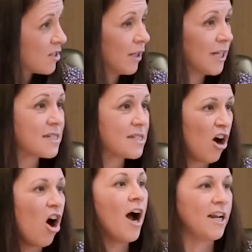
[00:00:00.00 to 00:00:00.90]
So unless they're
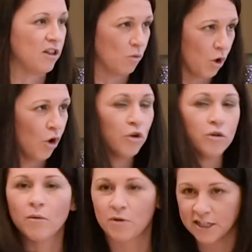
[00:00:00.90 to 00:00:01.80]
hiding the
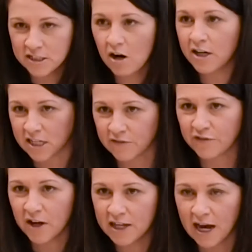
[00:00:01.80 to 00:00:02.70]
world, and we need to
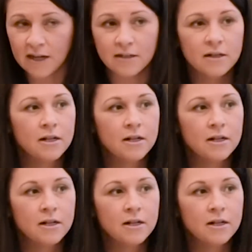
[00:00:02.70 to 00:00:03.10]
identify that,